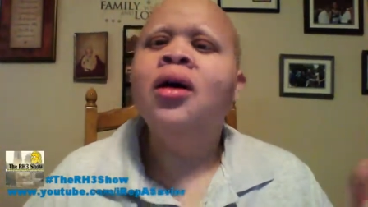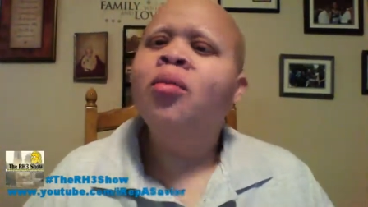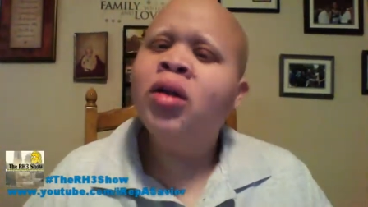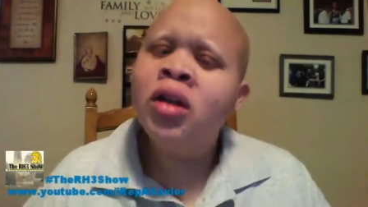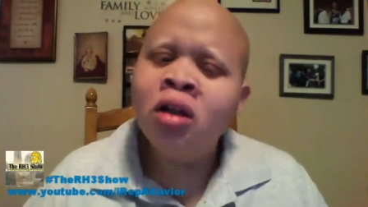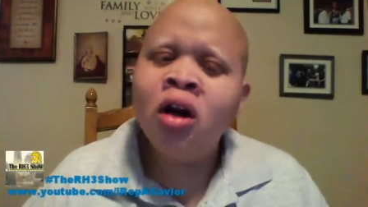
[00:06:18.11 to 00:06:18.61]

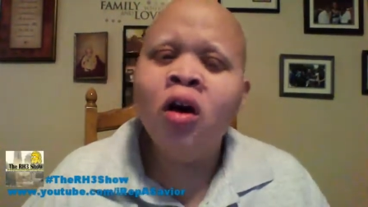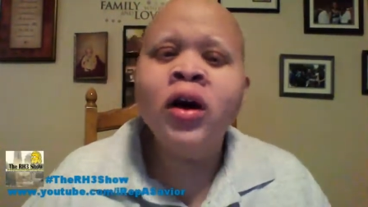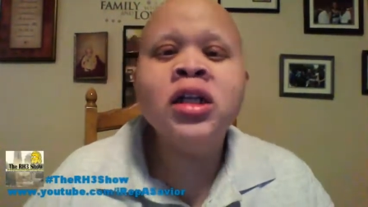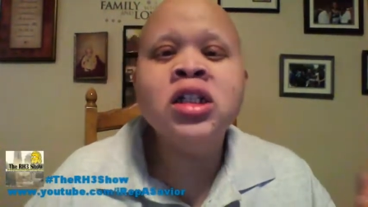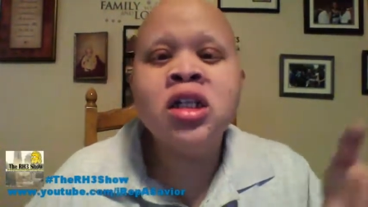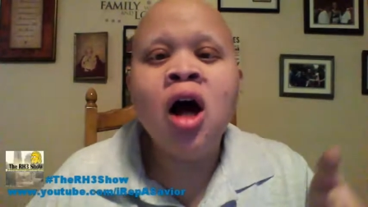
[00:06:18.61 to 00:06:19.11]
But you know, it
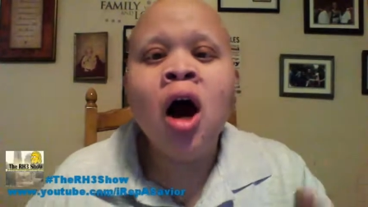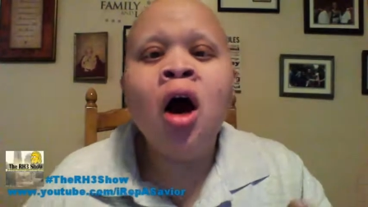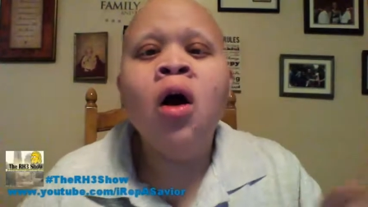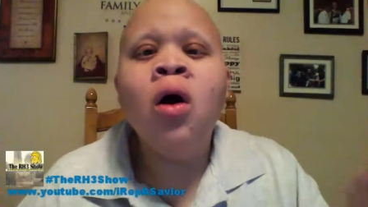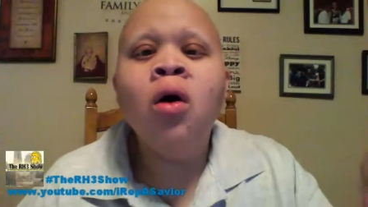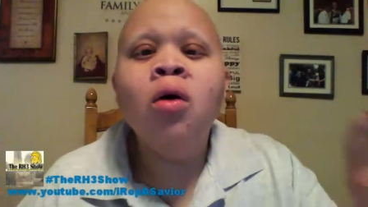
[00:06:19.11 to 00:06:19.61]
just
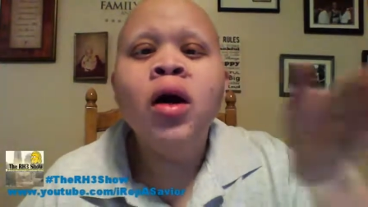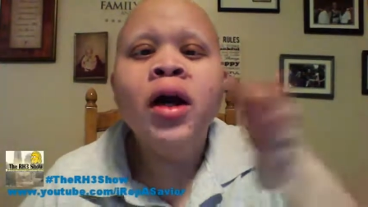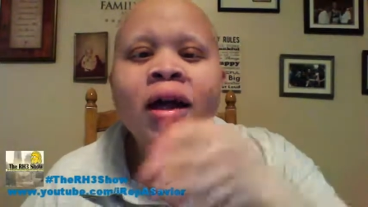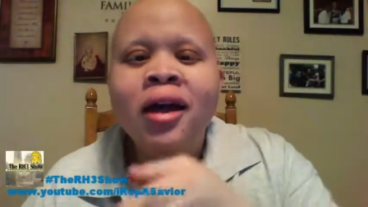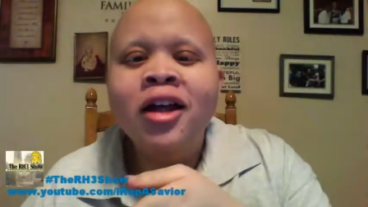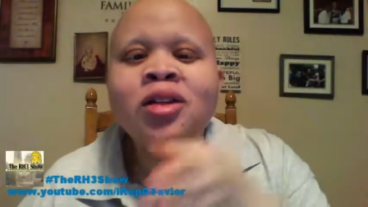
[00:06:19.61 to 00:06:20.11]
all
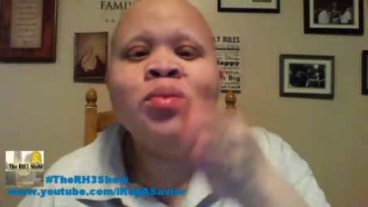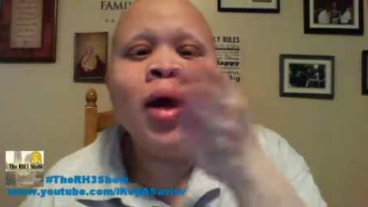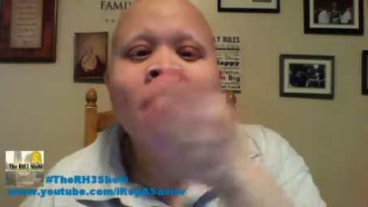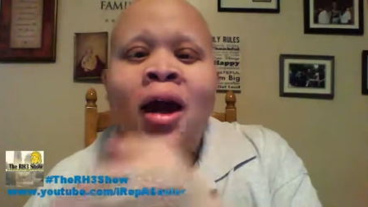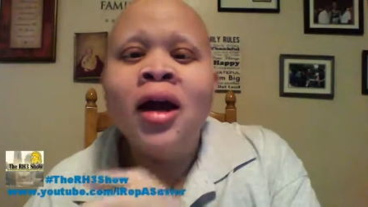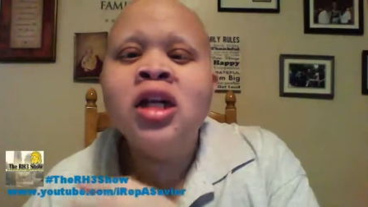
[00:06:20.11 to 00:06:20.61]
gets
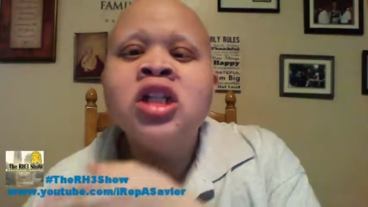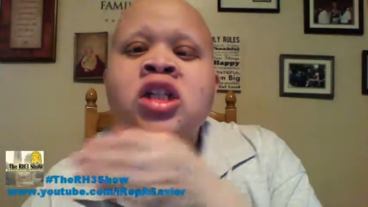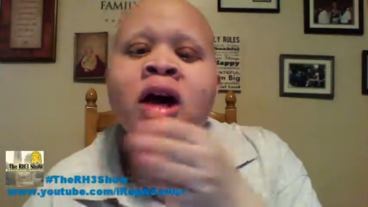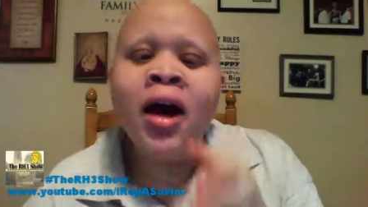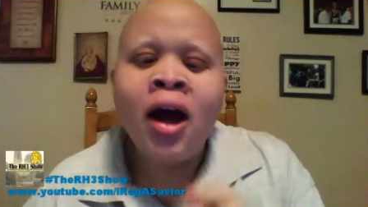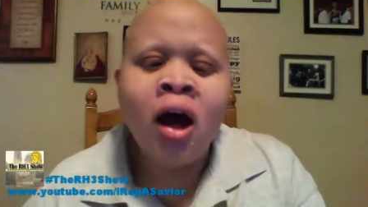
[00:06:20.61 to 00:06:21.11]
back into
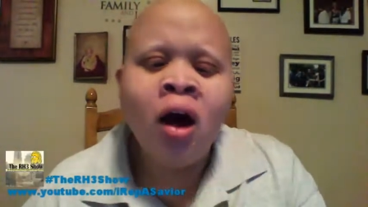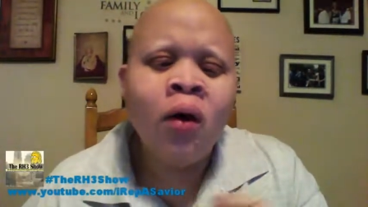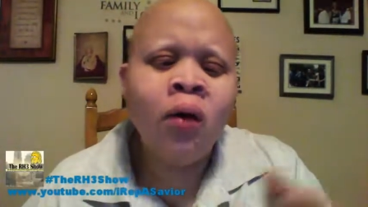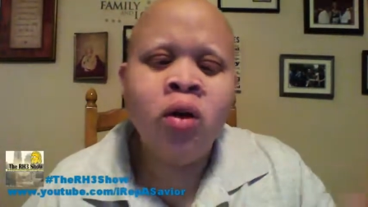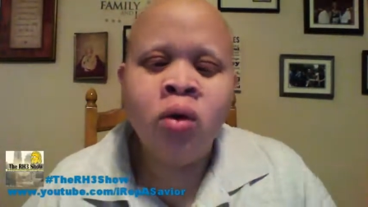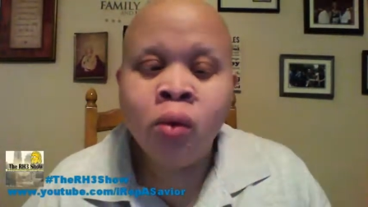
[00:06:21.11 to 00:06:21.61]
how
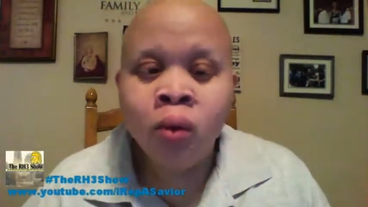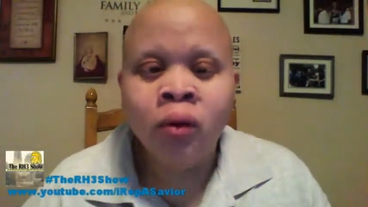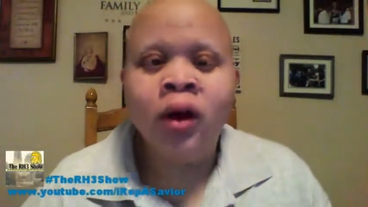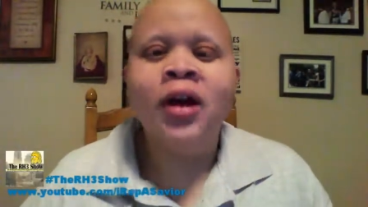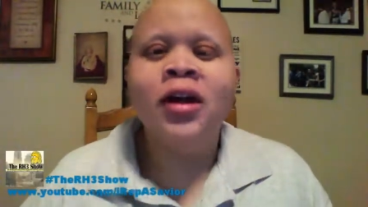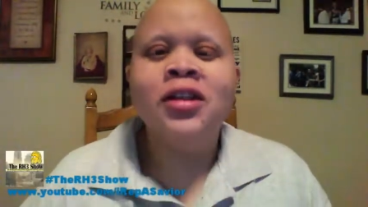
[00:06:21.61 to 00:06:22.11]
you were
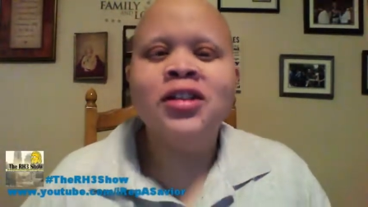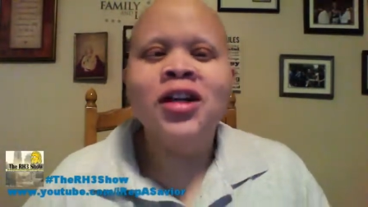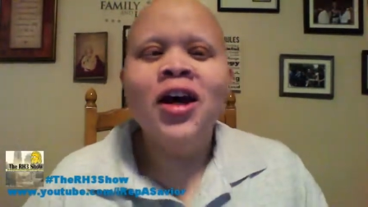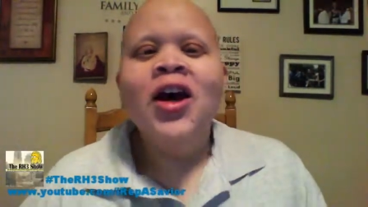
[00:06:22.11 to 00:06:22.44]
raised.